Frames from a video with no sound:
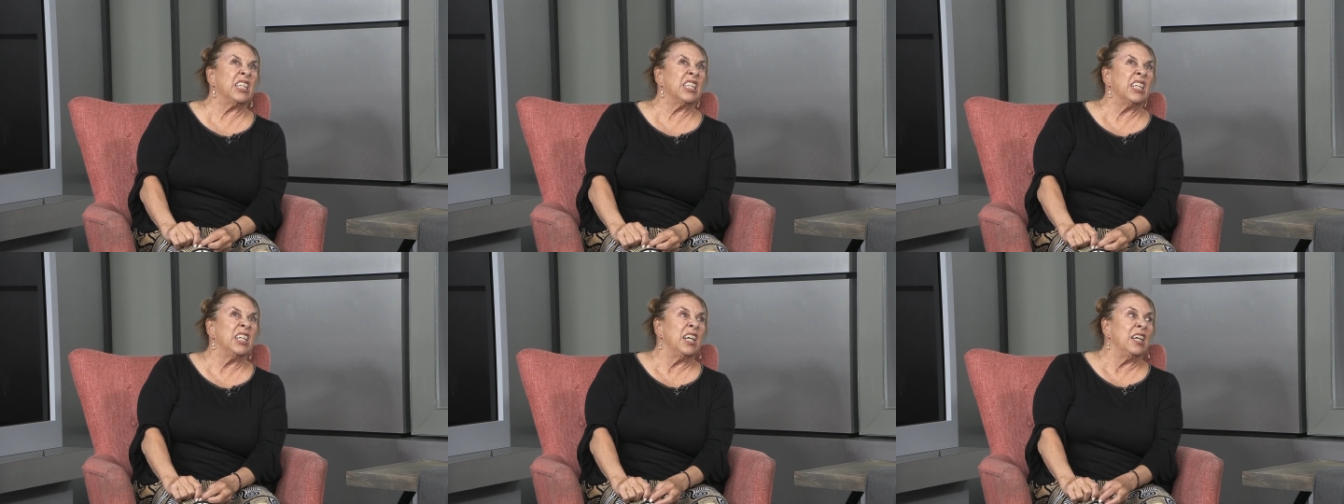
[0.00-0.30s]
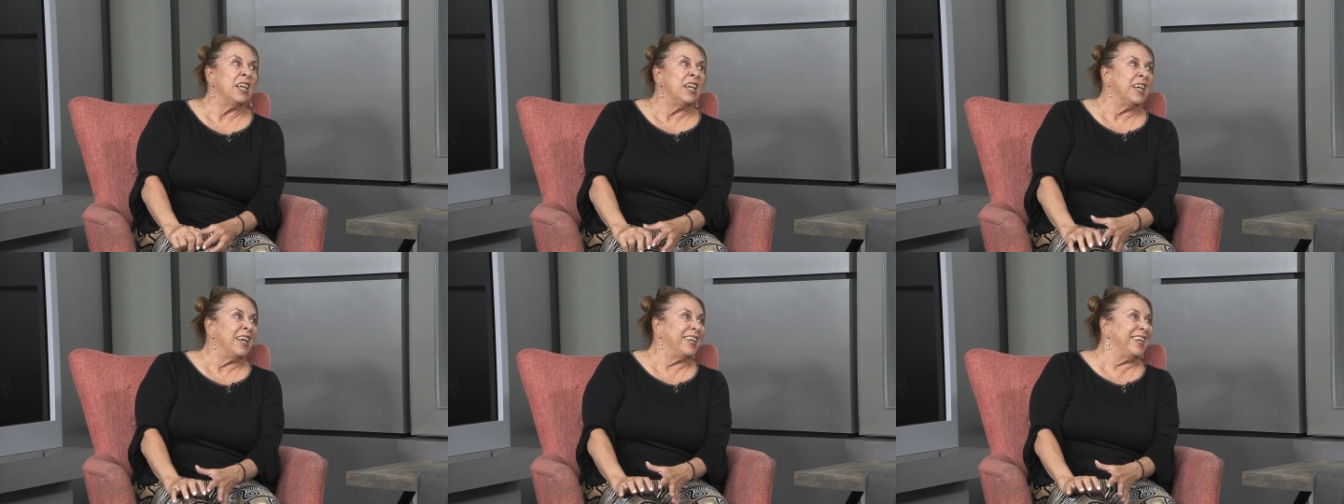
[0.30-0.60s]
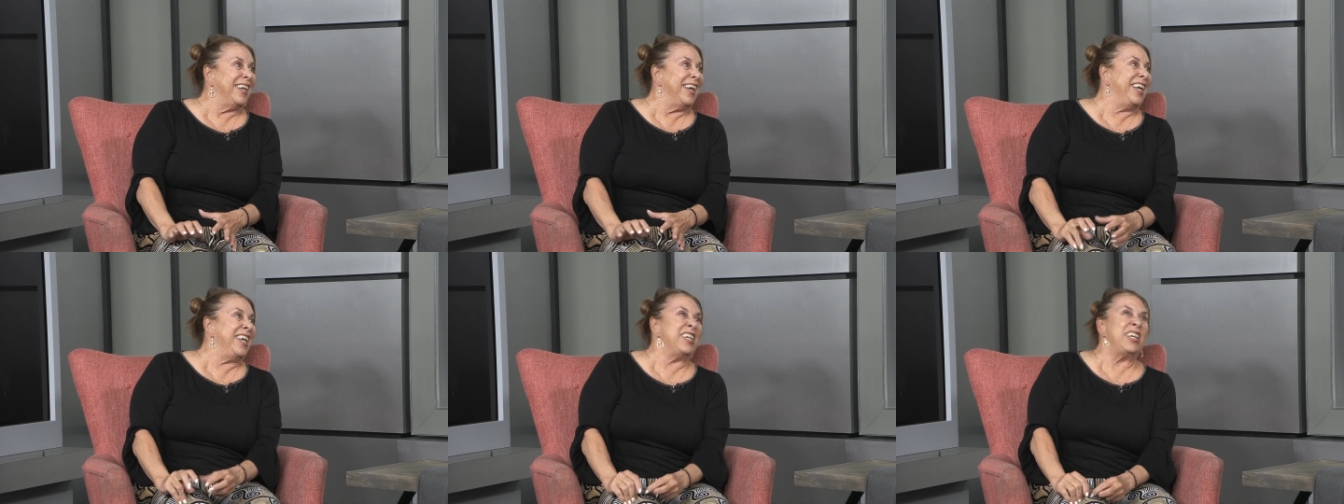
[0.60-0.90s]

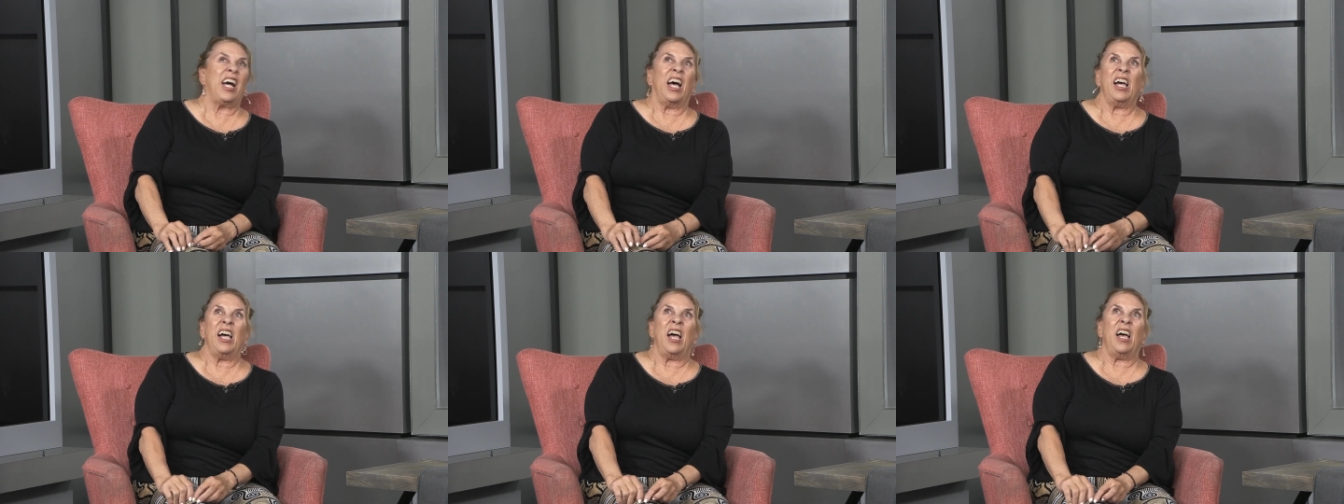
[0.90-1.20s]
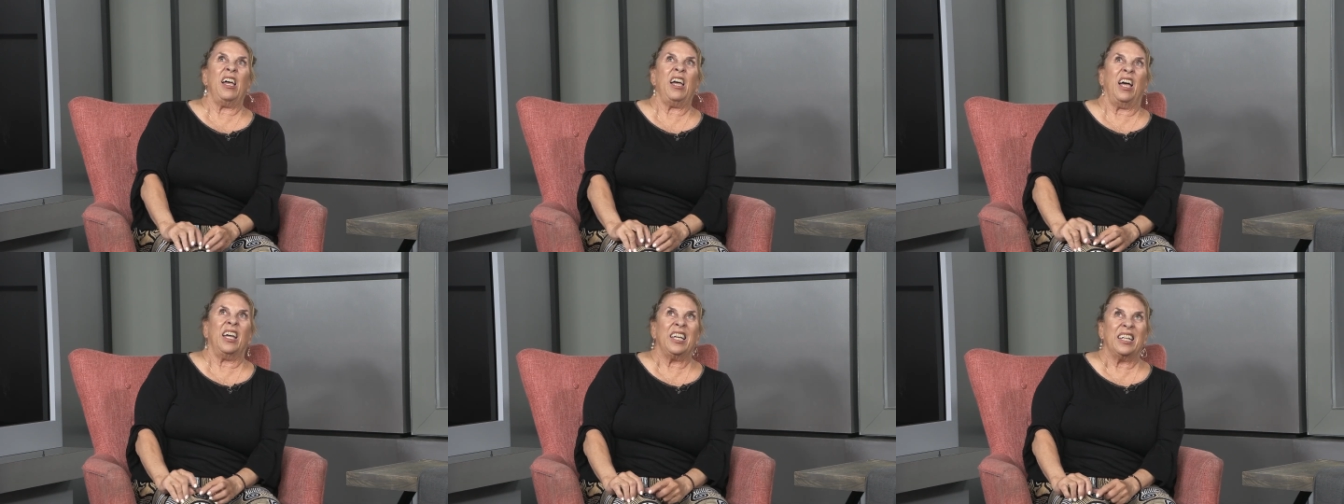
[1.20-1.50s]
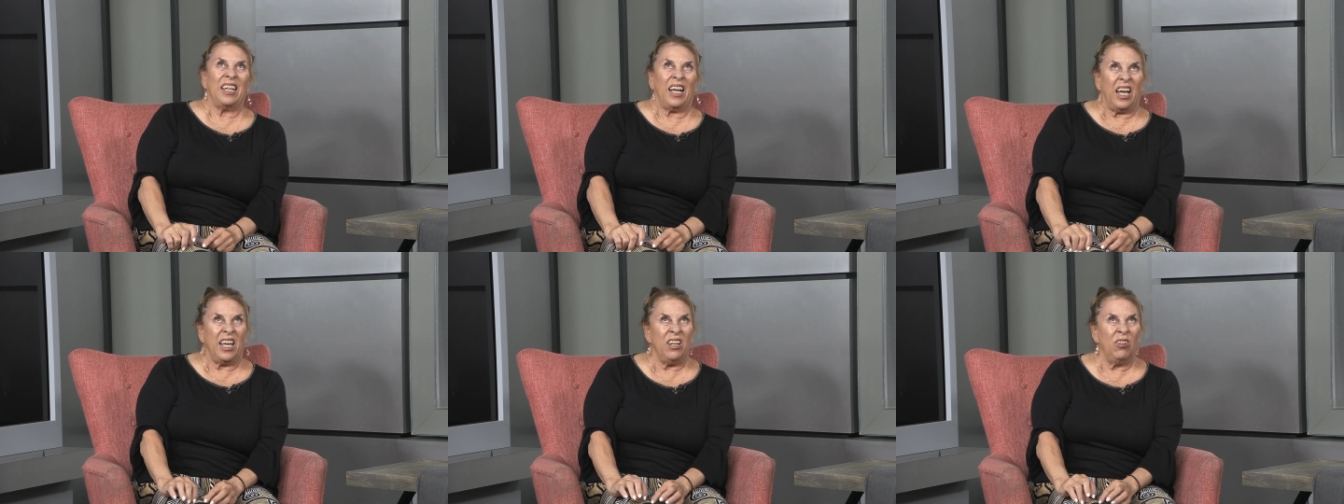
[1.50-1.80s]

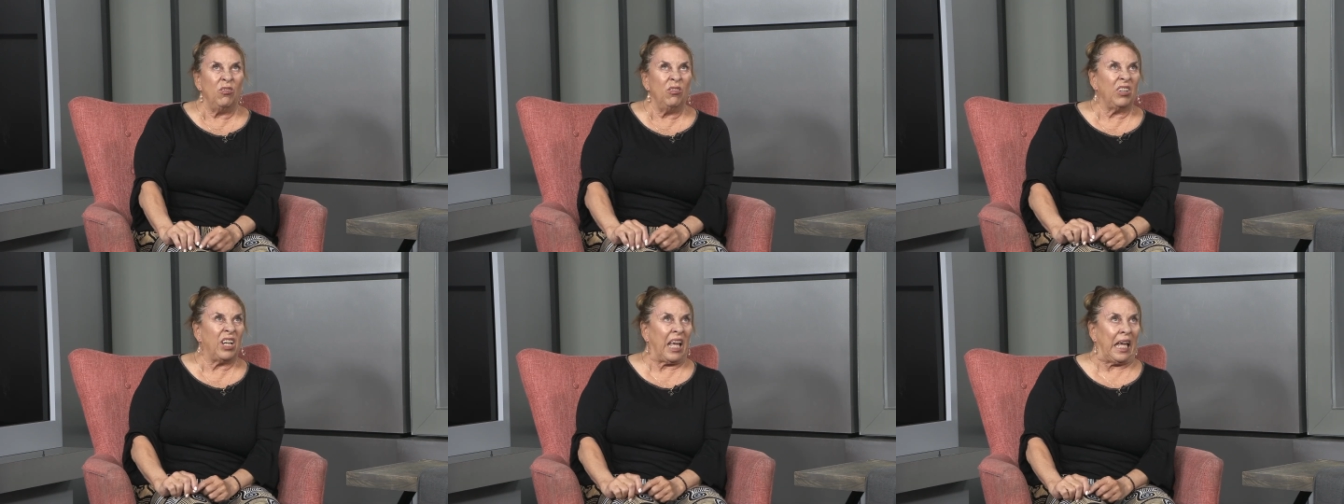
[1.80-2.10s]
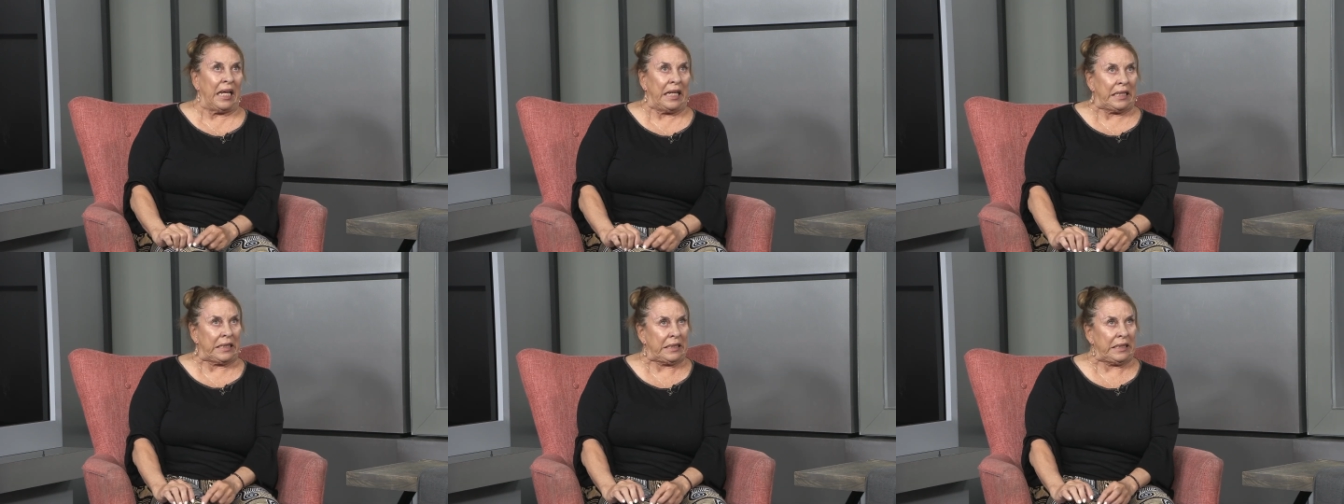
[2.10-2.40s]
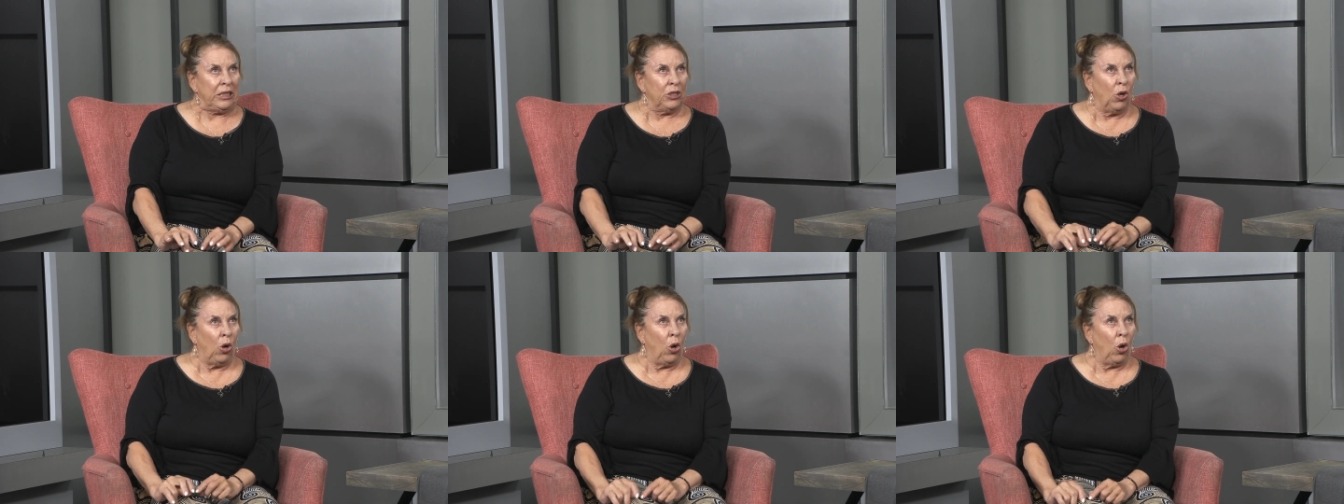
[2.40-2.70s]
I don't kind of
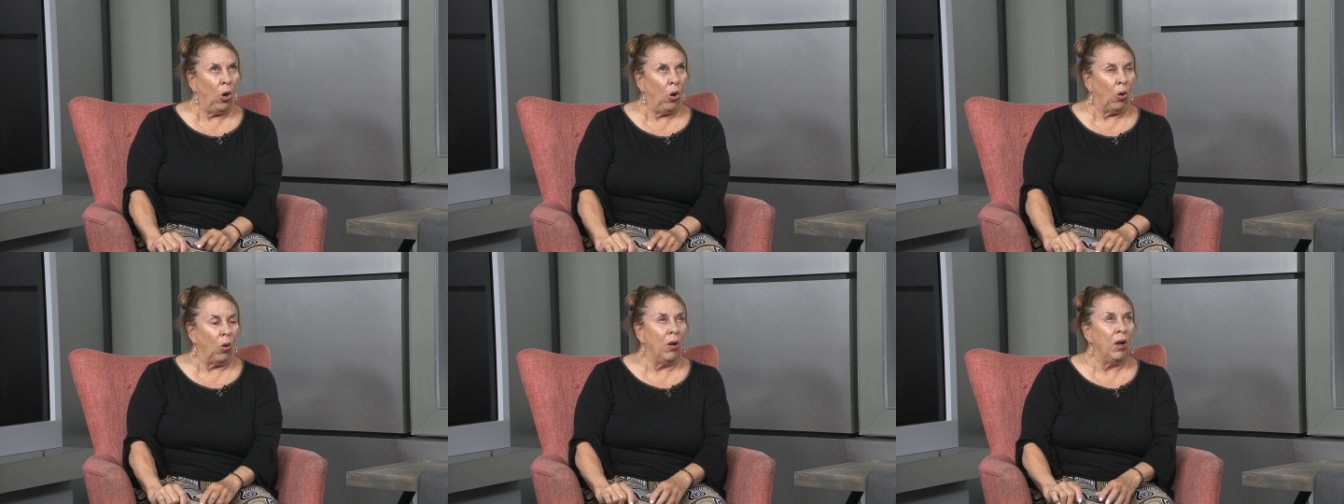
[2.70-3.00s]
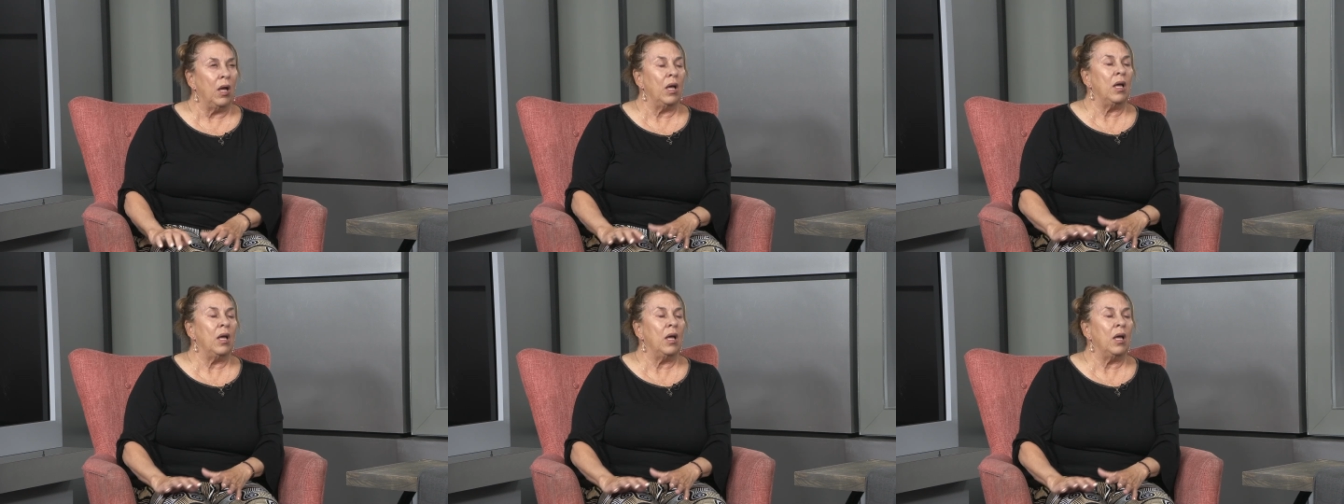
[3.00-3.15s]
know.